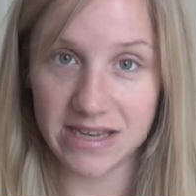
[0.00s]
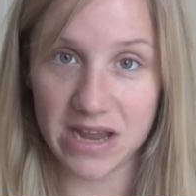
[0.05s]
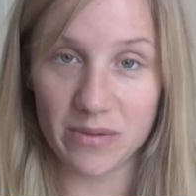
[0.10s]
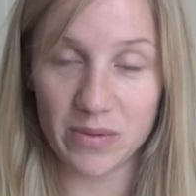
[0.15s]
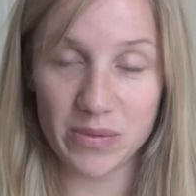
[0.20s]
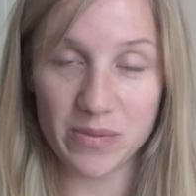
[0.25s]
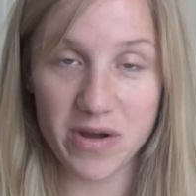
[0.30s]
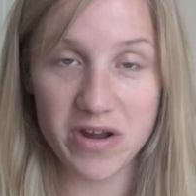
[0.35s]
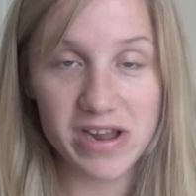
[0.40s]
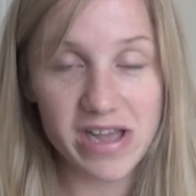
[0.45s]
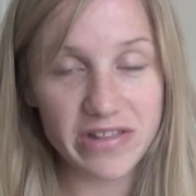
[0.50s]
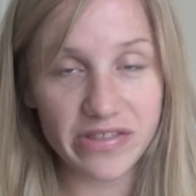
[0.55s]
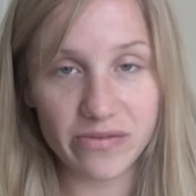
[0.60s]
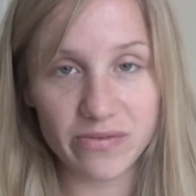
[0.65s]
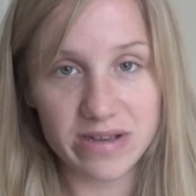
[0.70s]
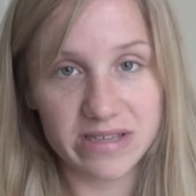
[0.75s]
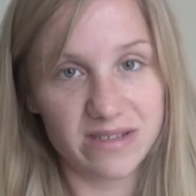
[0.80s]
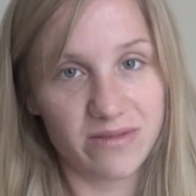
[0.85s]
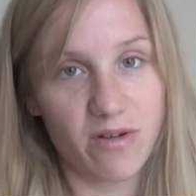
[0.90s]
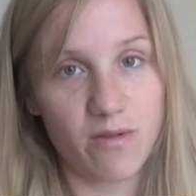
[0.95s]
Now we work out
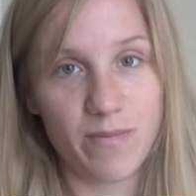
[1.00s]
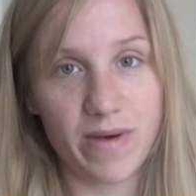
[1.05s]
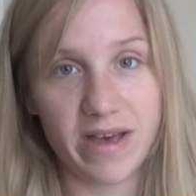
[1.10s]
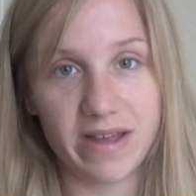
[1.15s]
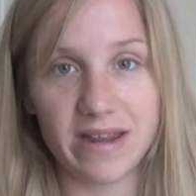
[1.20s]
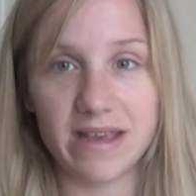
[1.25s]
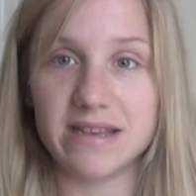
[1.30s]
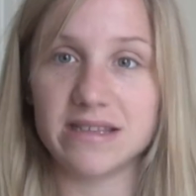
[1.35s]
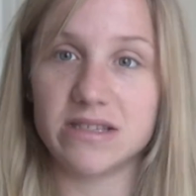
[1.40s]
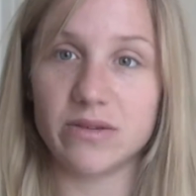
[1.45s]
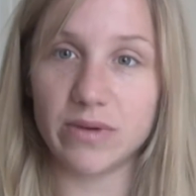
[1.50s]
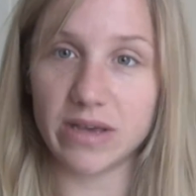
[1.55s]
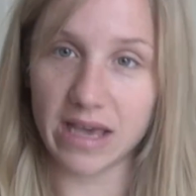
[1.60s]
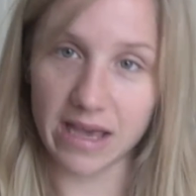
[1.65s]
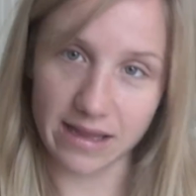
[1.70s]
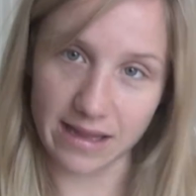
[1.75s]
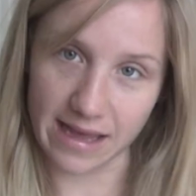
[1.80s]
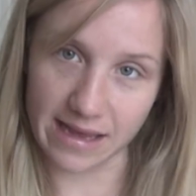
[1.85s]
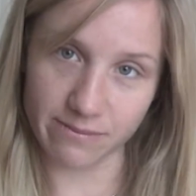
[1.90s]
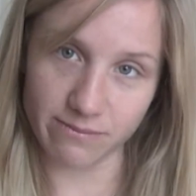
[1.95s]
the rest of our body, so we
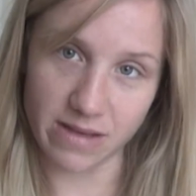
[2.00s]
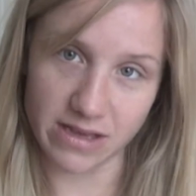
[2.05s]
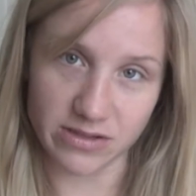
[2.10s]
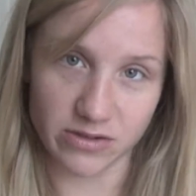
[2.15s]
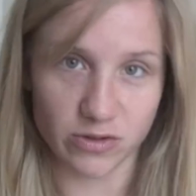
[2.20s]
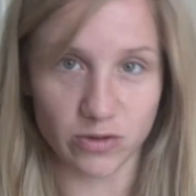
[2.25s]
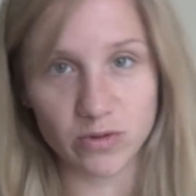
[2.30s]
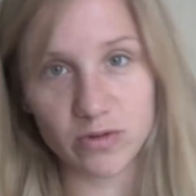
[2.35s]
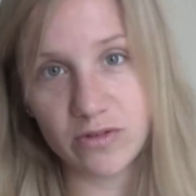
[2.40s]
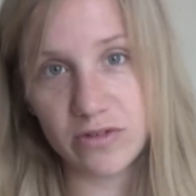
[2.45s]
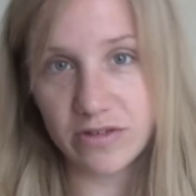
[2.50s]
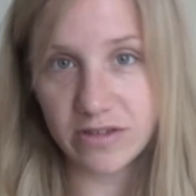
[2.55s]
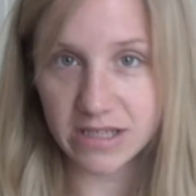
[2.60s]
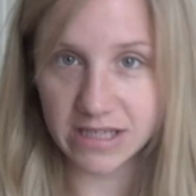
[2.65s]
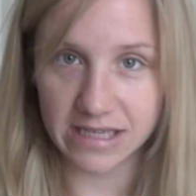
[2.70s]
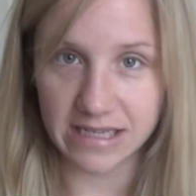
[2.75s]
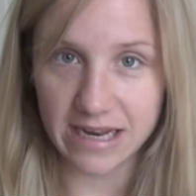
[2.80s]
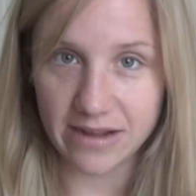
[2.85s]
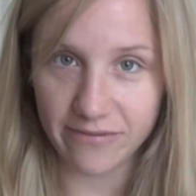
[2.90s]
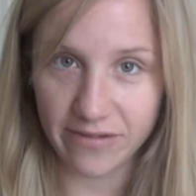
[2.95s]
get like
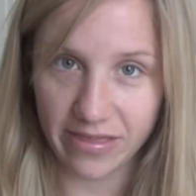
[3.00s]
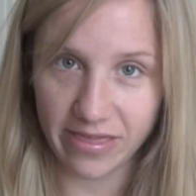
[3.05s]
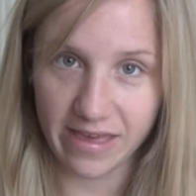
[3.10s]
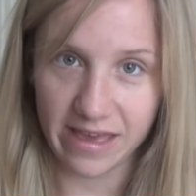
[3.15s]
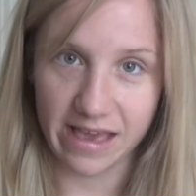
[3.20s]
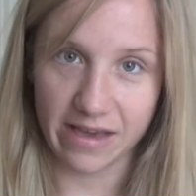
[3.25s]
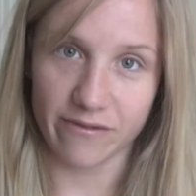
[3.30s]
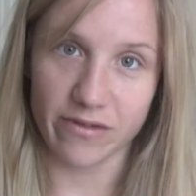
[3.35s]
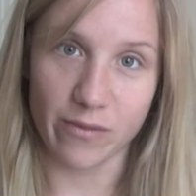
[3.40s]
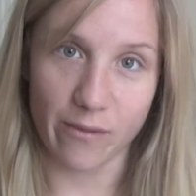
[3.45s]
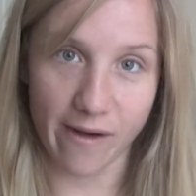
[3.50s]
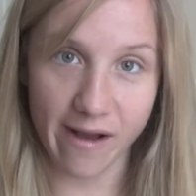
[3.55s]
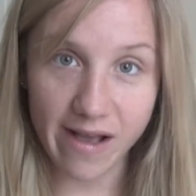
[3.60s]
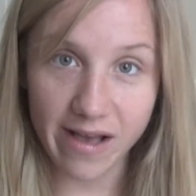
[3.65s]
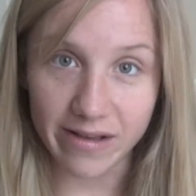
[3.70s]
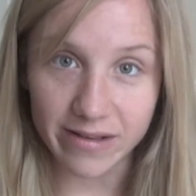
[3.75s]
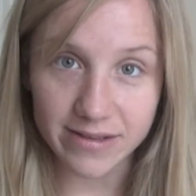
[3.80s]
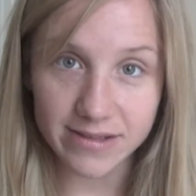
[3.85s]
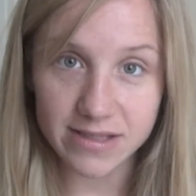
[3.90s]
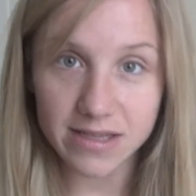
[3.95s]
muscles and everything everywhere
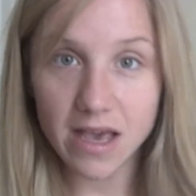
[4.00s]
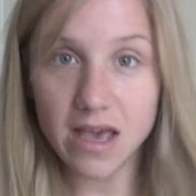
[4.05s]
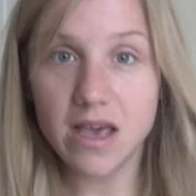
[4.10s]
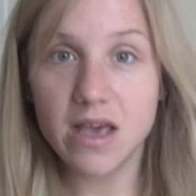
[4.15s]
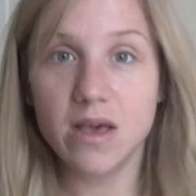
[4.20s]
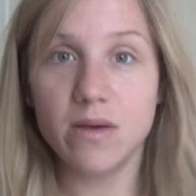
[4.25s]
else,